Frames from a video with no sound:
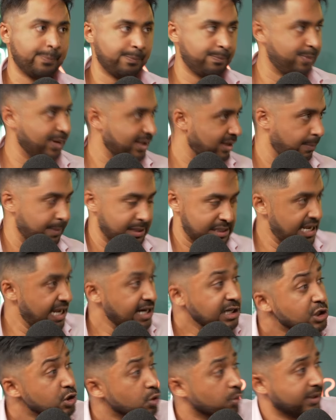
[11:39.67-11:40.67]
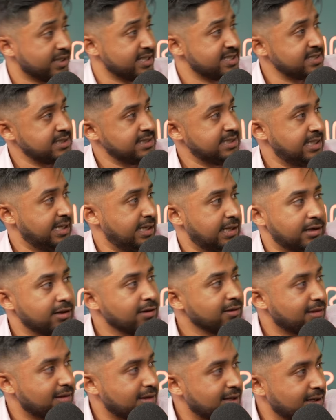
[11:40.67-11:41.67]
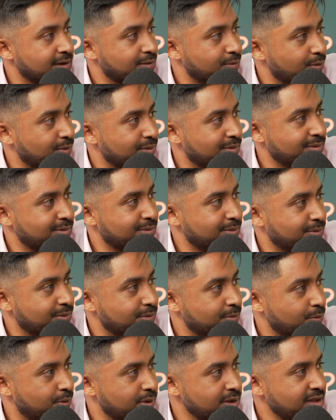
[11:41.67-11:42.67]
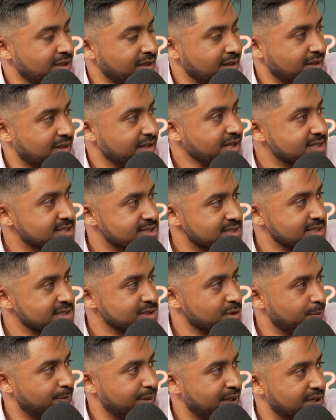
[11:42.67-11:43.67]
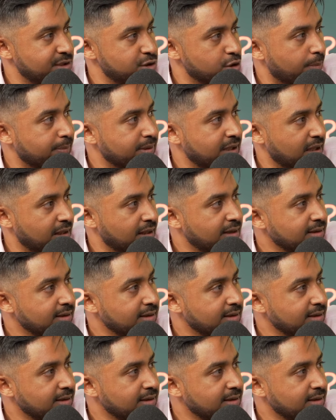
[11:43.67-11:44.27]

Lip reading: But the potential is here. Like, well, what do you think of this? This could be a job killer.